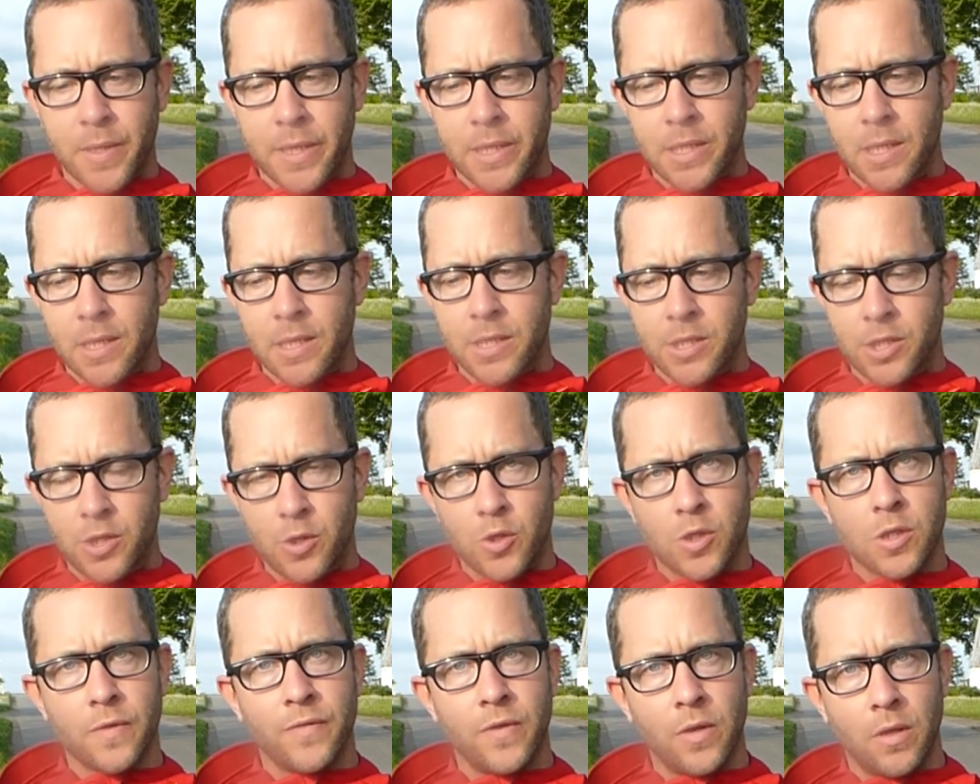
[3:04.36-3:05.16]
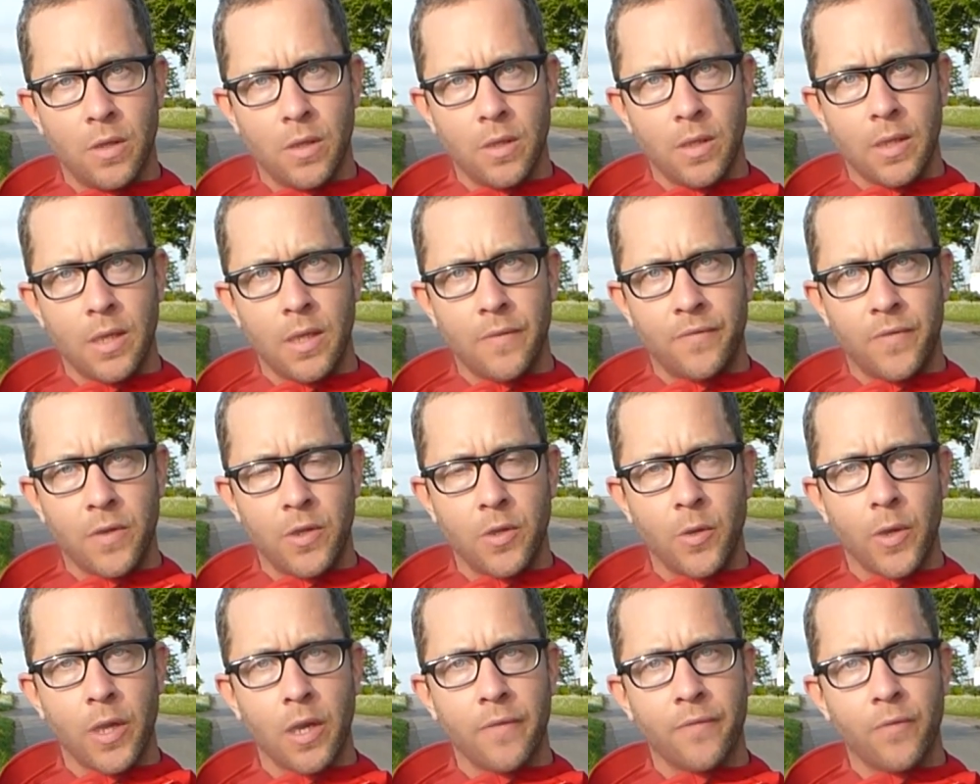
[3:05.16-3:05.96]
plate is useful if
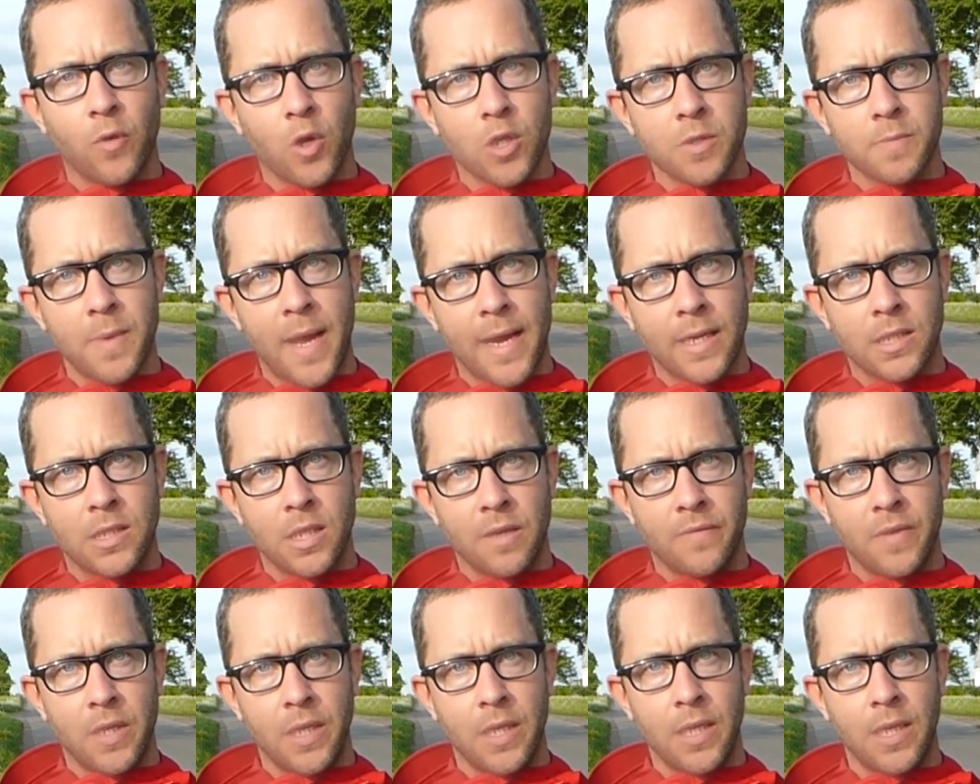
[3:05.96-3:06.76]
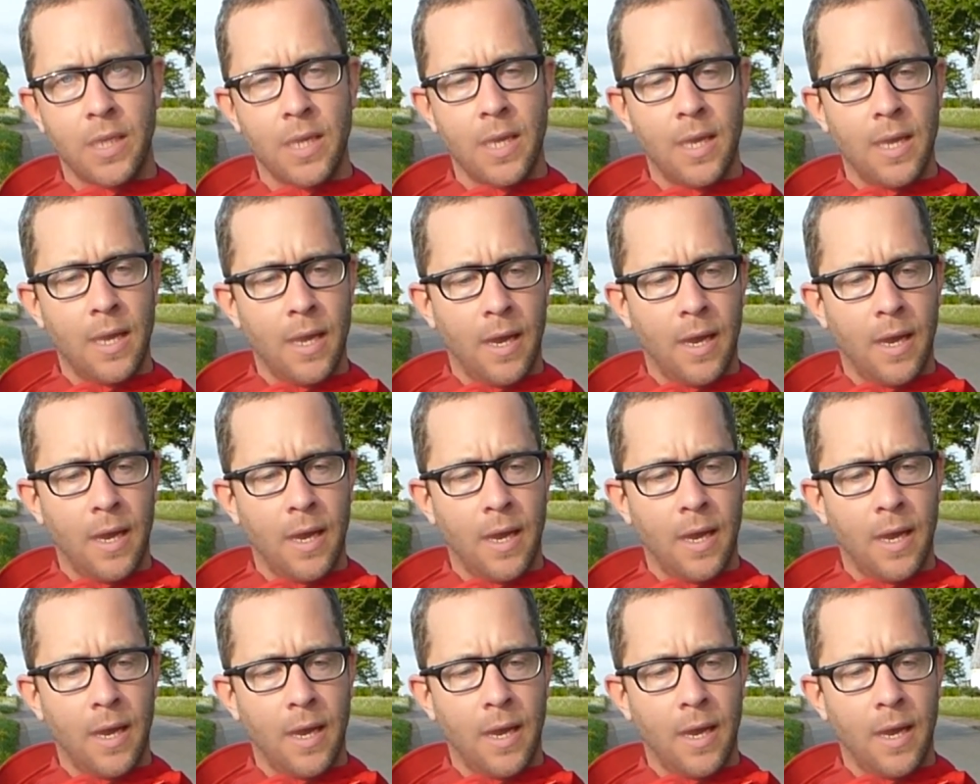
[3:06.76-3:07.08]
you're doing an enforcement activity.